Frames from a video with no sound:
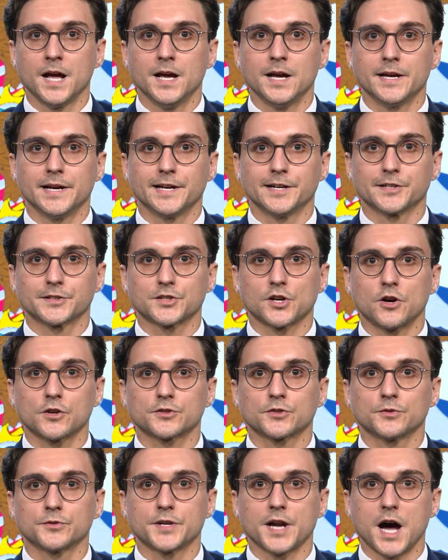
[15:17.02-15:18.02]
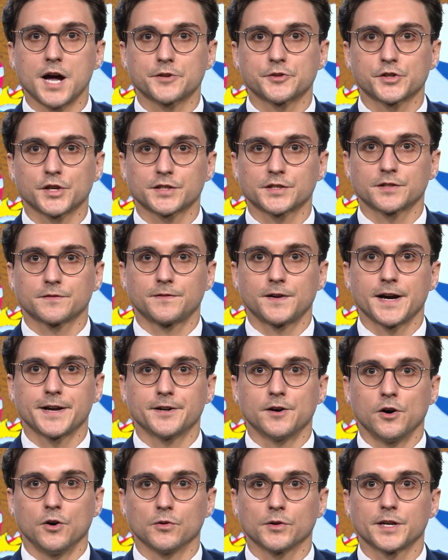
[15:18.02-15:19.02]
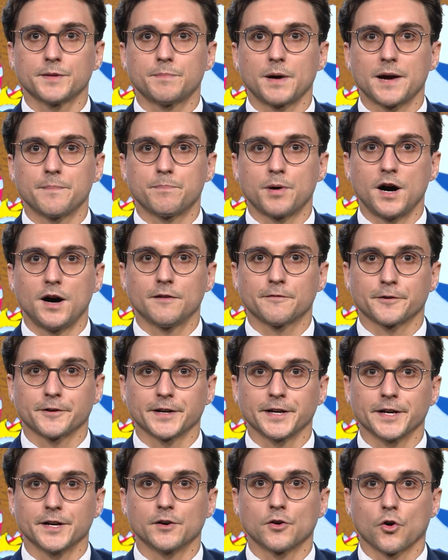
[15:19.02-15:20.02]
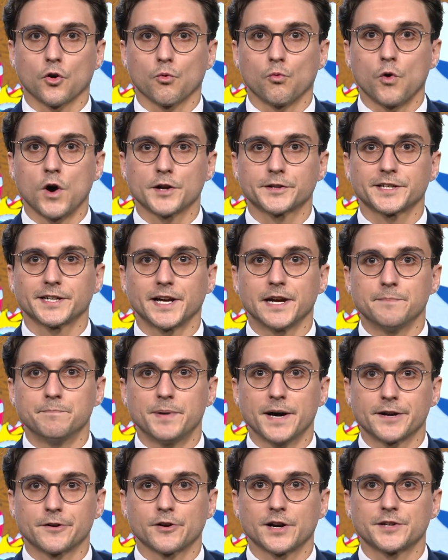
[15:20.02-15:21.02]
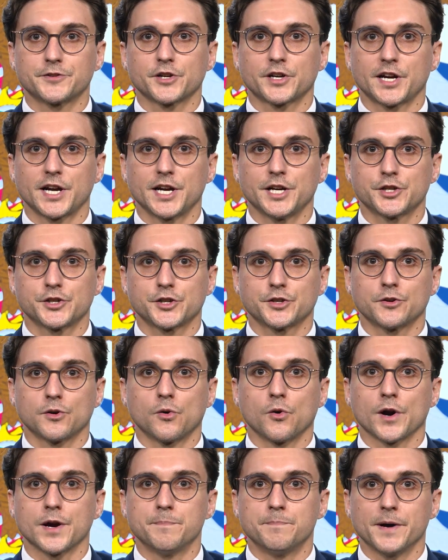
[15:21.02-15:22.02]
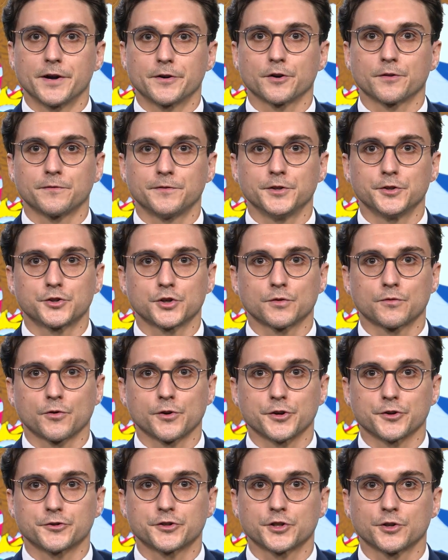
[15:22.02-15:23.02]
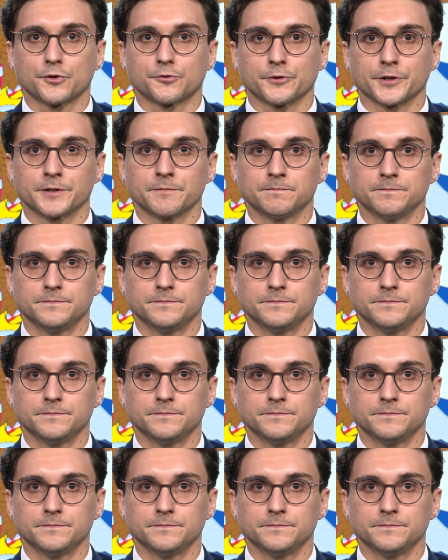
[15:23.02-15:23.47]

It is also not justified only by poverty or wanting a better education or a better future for your children.